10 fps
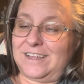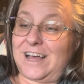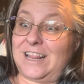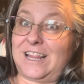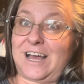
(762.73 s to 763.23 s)

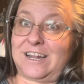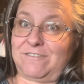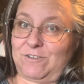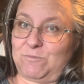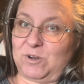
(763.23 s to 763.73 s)
A lot of
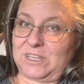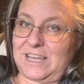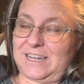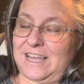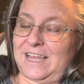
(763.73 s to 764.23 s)
homework
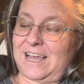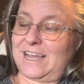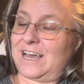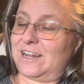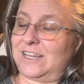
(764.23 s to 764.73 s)
that day. I
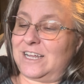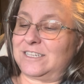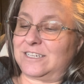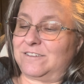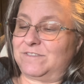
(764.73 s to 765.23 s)
got a lot of
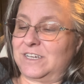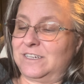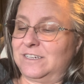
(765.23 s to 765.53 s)
stuff done.